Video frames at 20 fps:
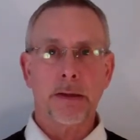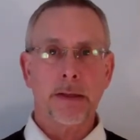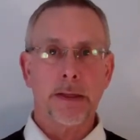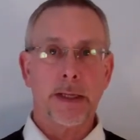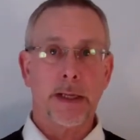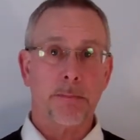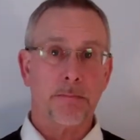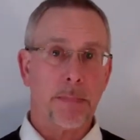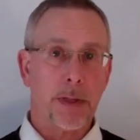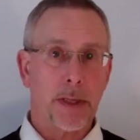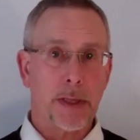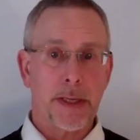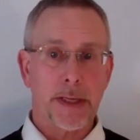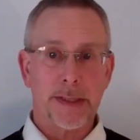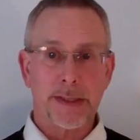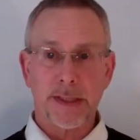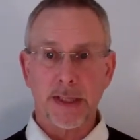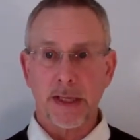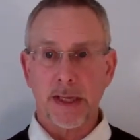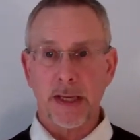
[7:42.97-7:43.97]
in
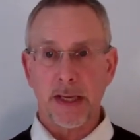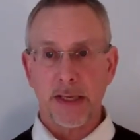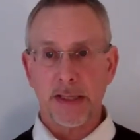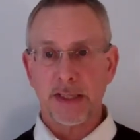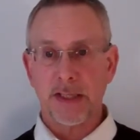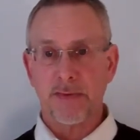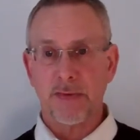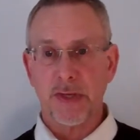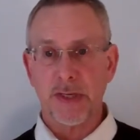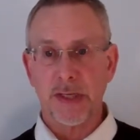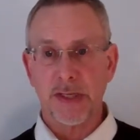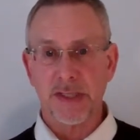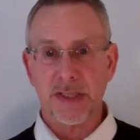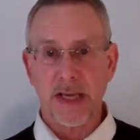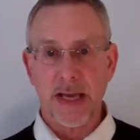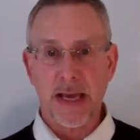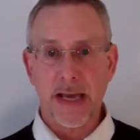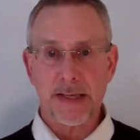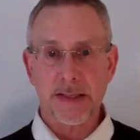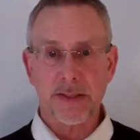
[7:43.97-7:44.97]
place in case of a
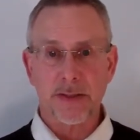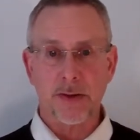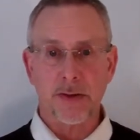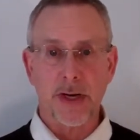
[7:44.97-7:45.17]
disaster.